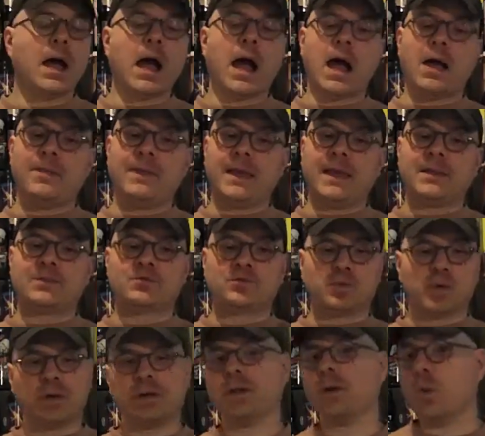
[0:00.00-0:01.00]
I think it's
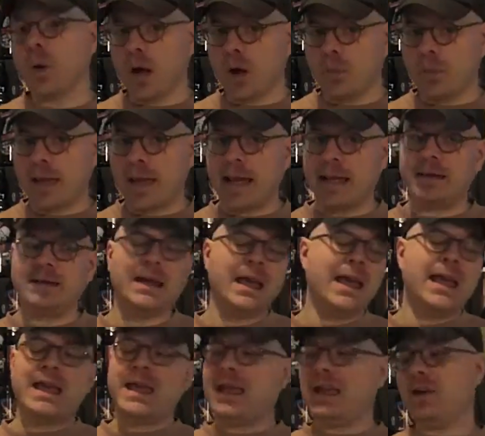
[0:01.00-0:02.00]
really well made.
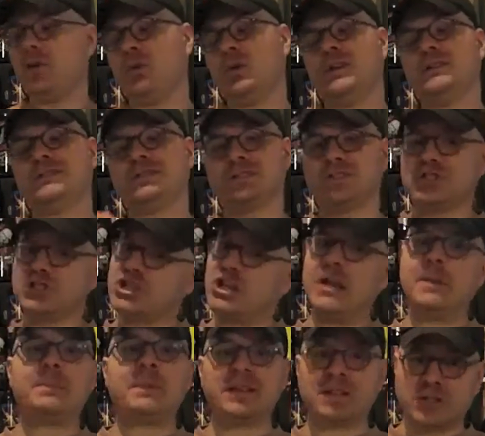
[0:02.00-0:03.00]
It was
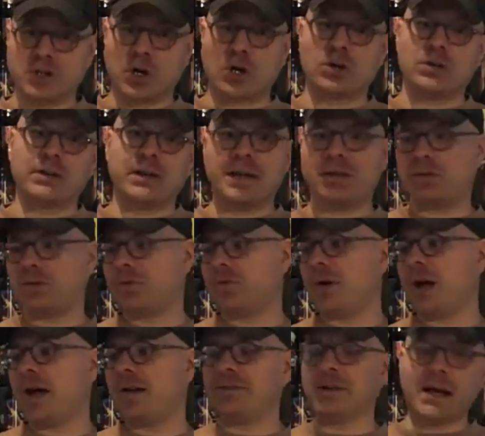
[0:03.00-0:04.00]
cheap as dirt. It was
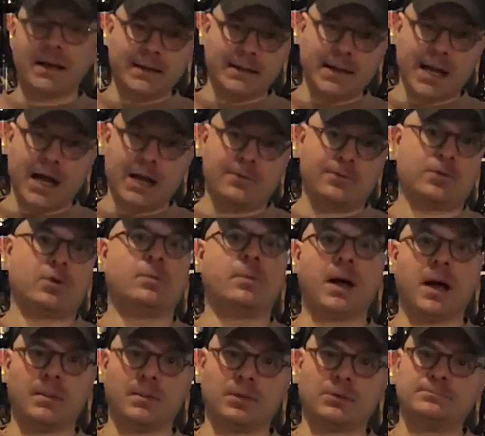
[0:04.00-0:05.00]
$5.99 for a
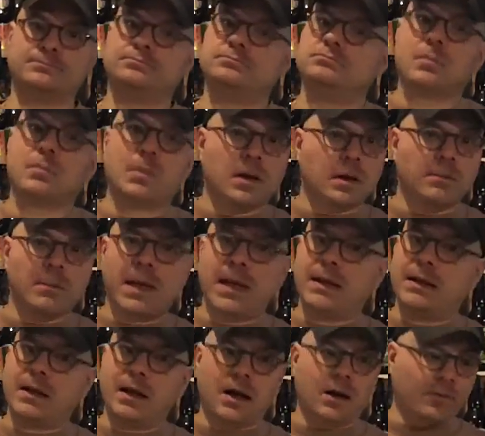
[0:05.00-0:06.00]
bomber.
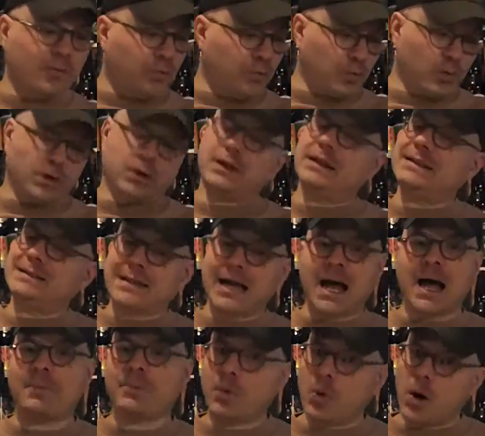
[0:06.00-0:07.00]
Man, a really
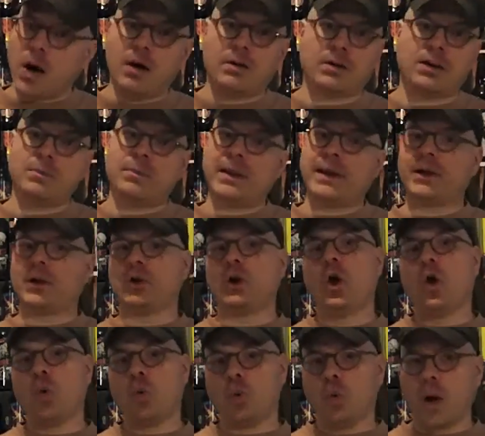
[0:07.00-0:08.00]
top quality beer,
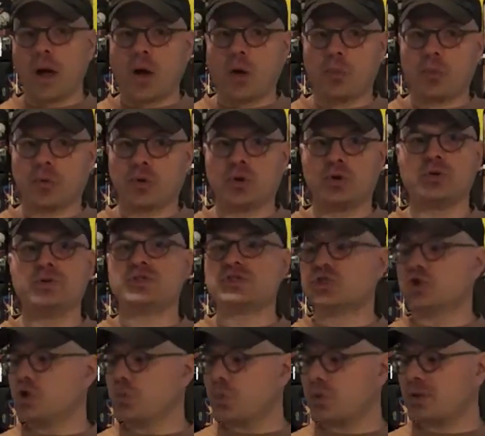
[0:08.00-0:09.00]
well brewed,
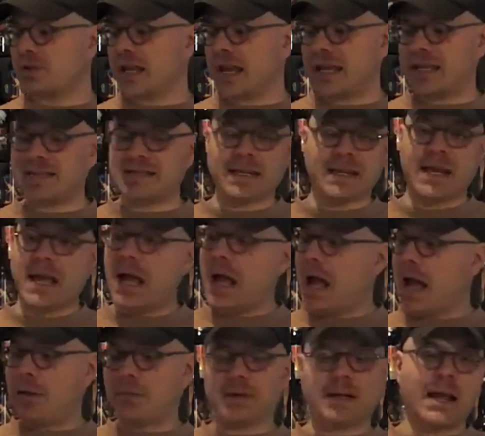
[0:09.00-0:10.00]
super tasty.
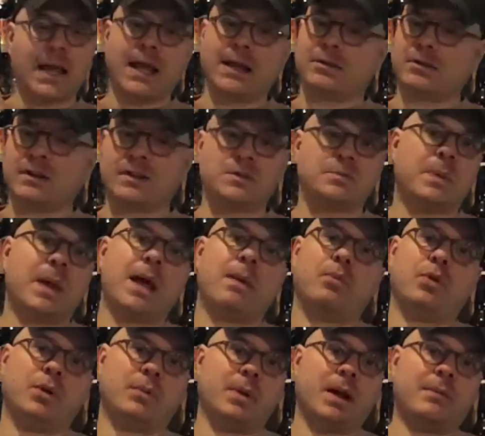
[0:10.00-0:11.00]
I'm gonna handle this bad
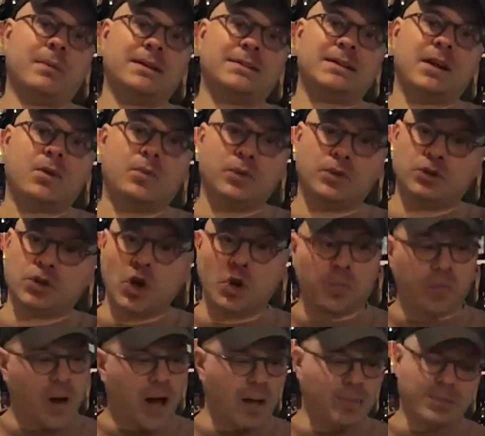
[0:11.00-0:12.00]
boy by myself with no
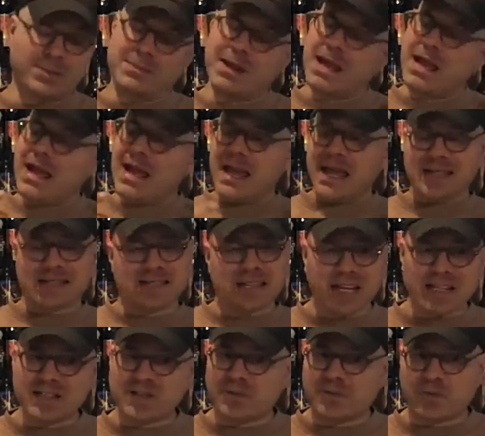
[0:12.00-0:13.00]
problem. It's
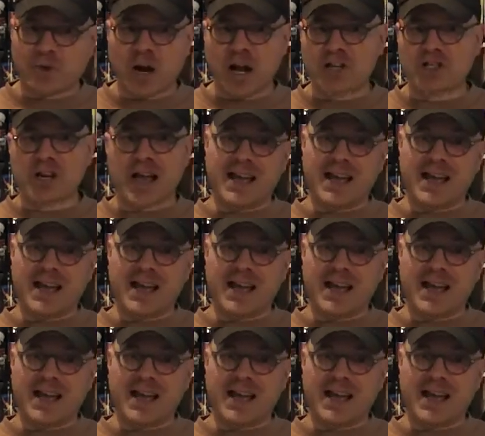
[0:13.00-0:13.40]
nice and fresh.